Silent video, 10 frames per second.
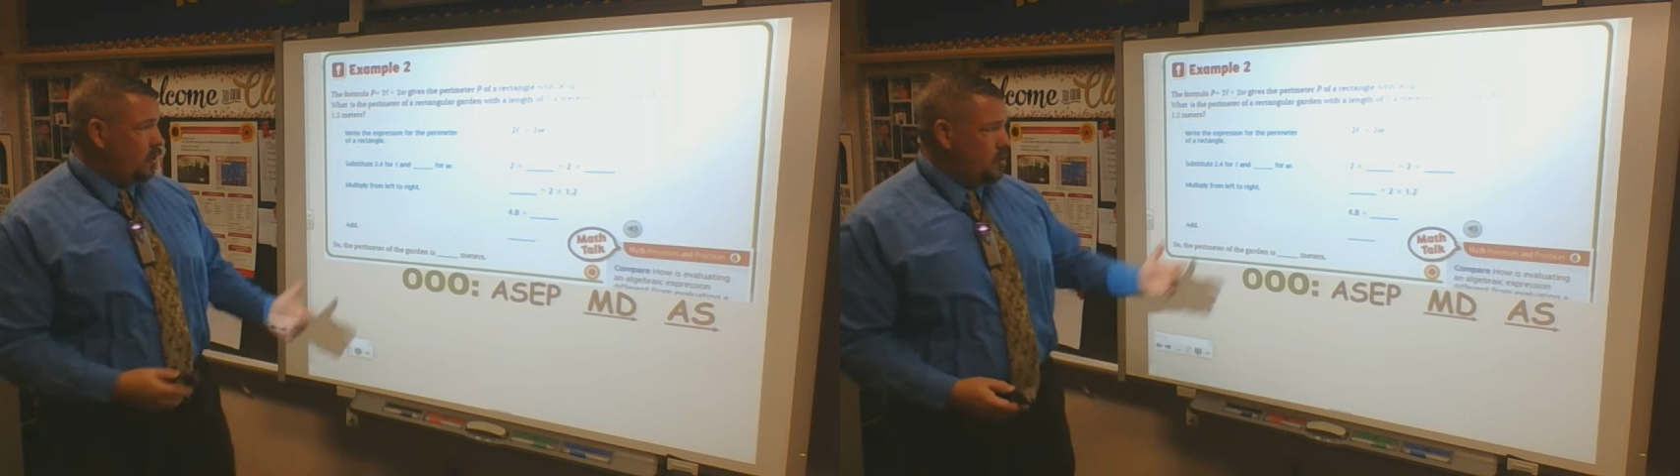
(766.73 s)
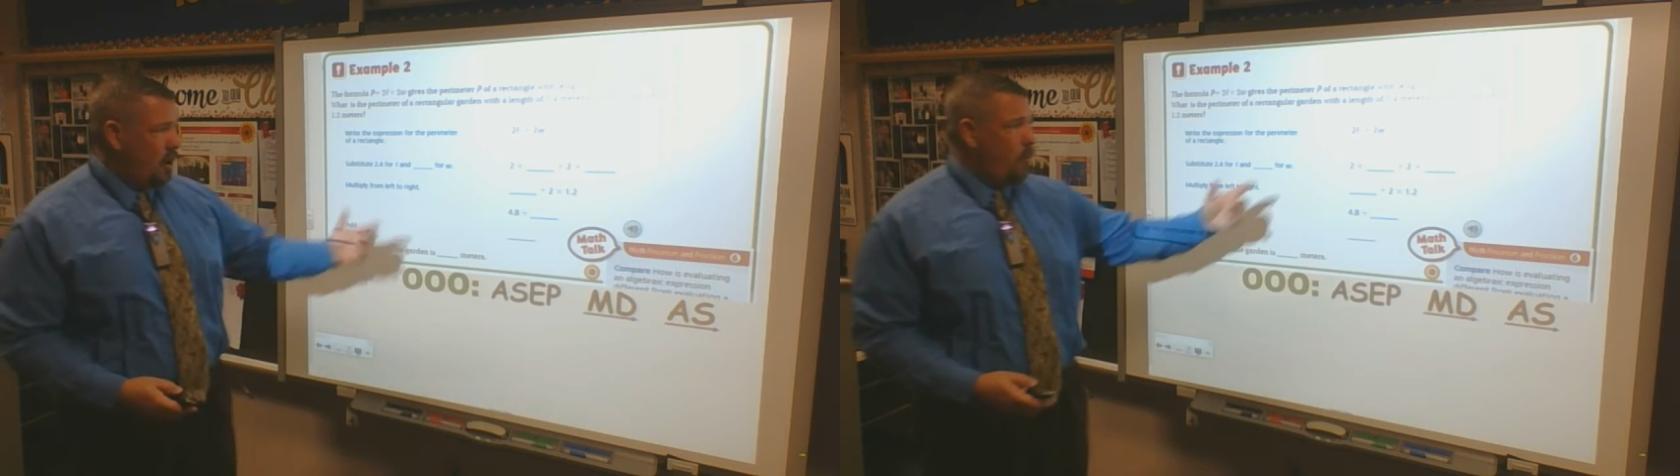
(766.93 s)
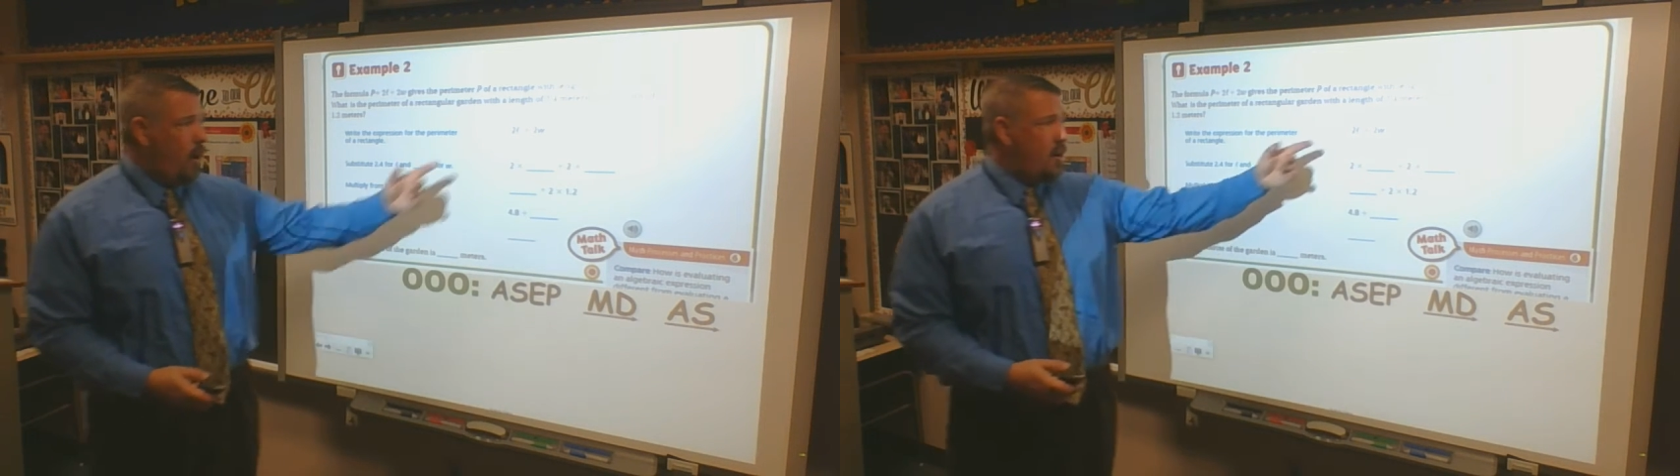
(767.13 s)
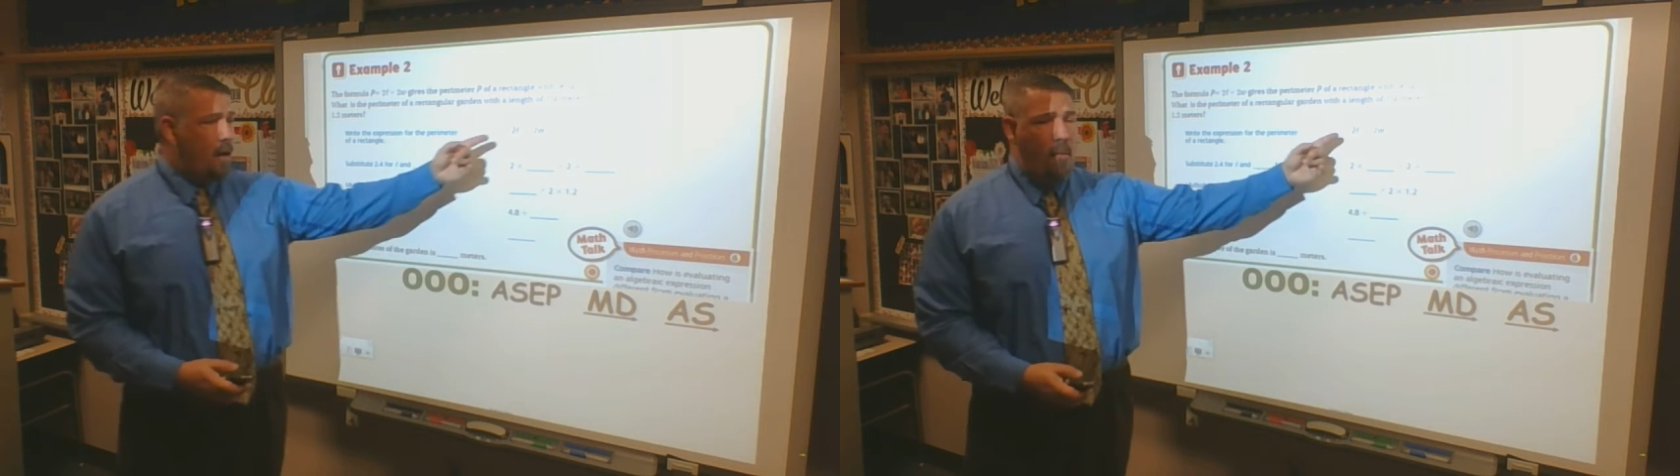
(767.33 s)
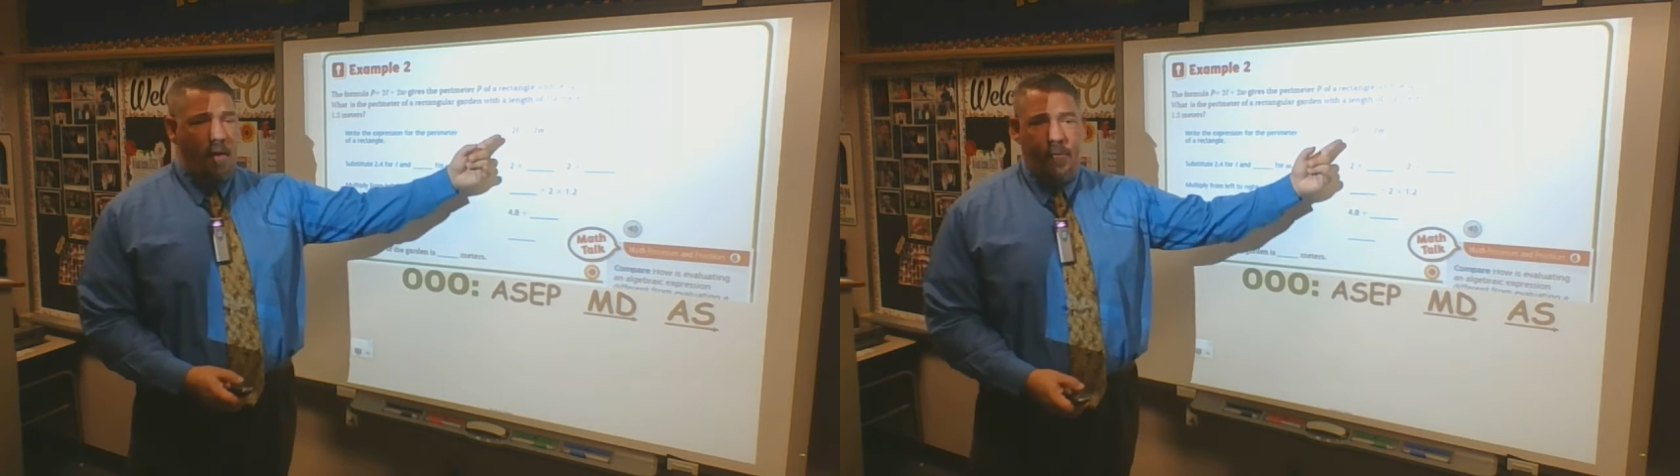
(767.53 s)
So I write
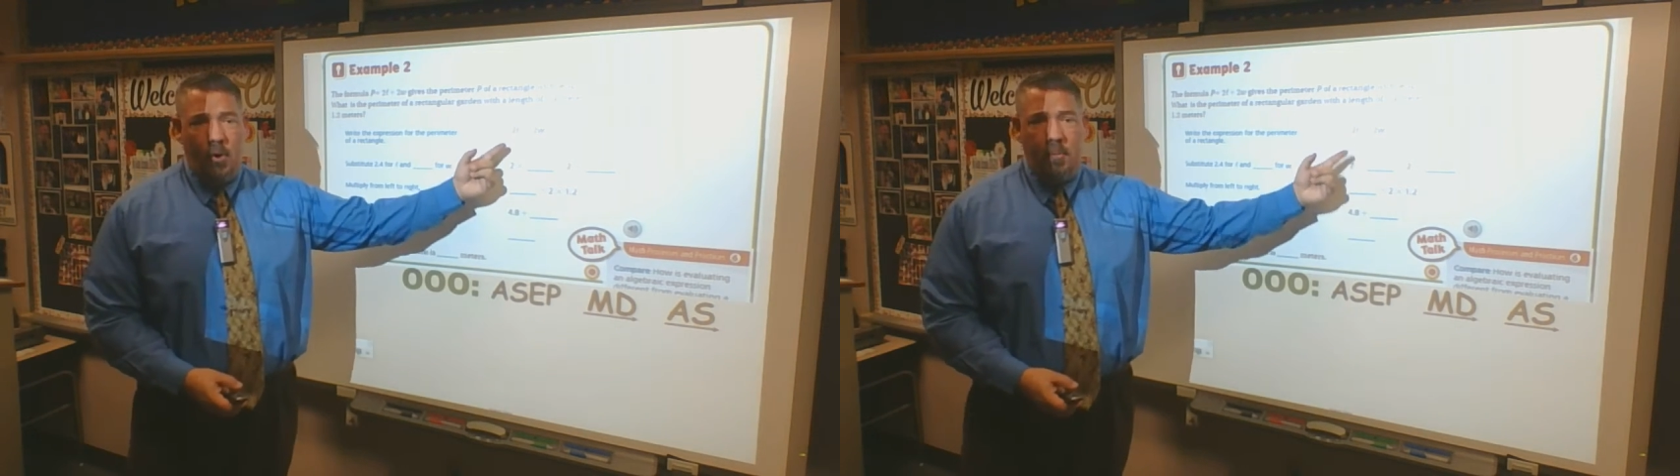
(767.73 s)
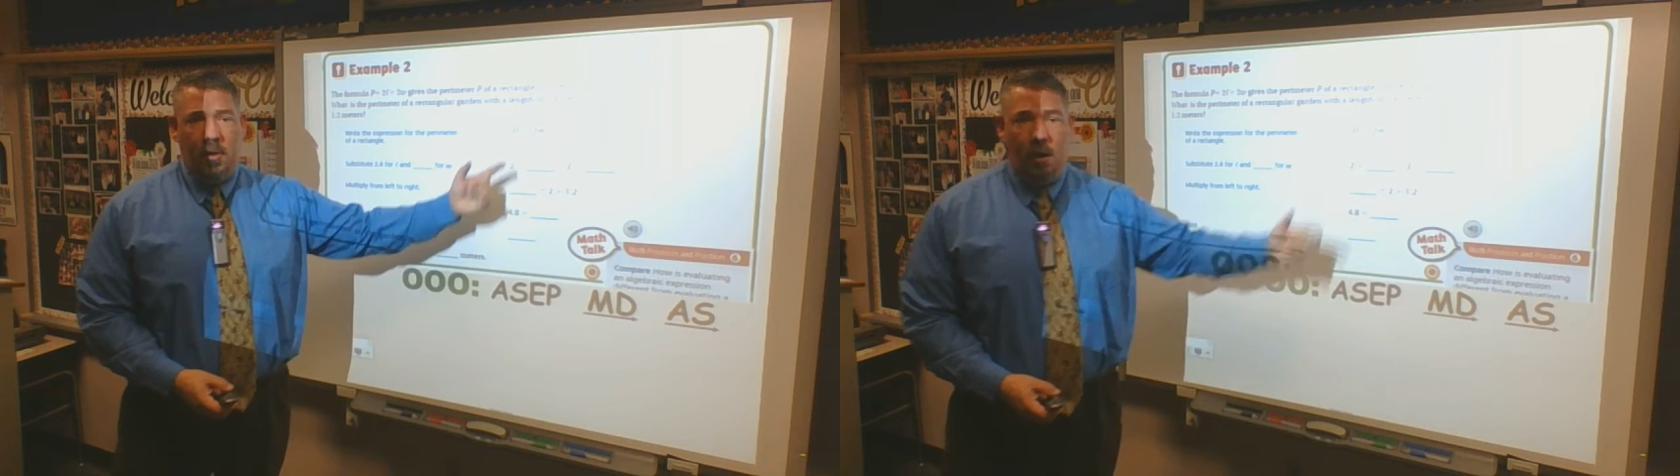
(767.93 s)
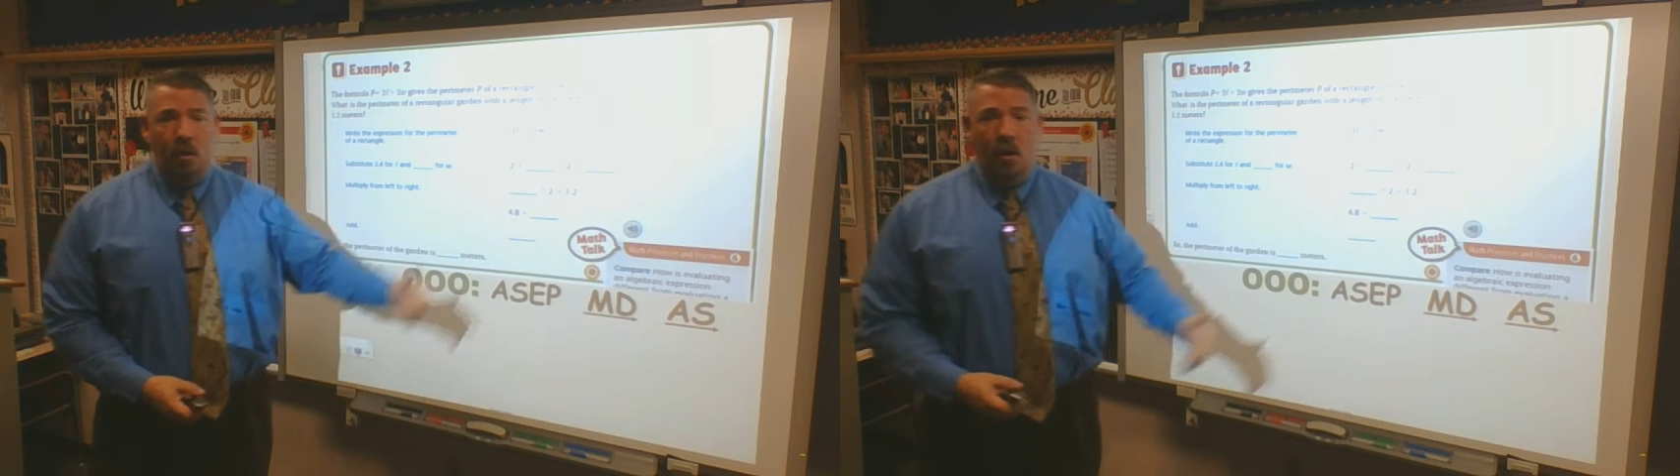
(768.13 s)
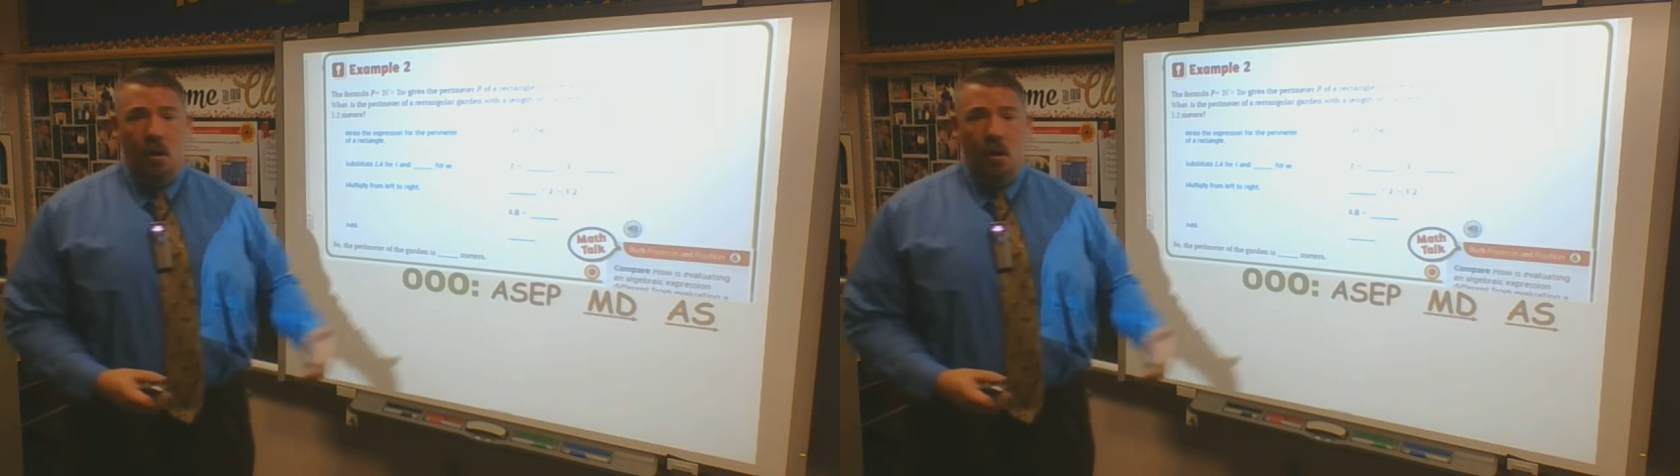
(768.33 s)
down my formula,